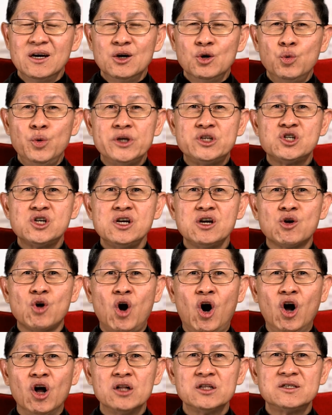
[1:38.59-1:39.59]
which he
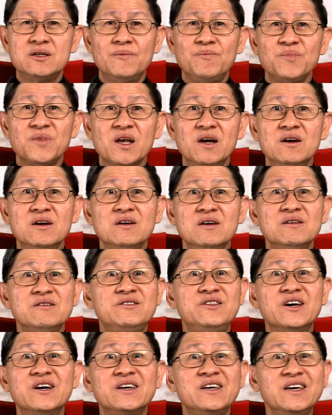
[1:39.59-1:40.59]
called
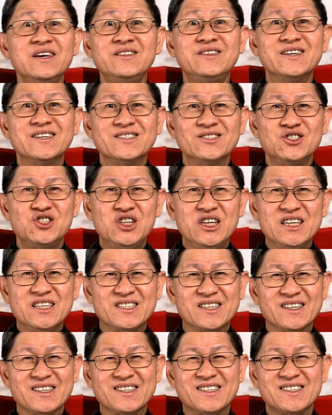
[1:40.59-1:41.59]
the hidden
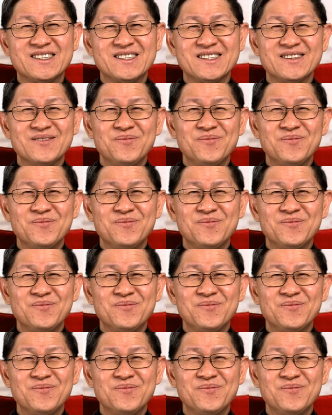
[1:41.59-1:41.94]
Jesus.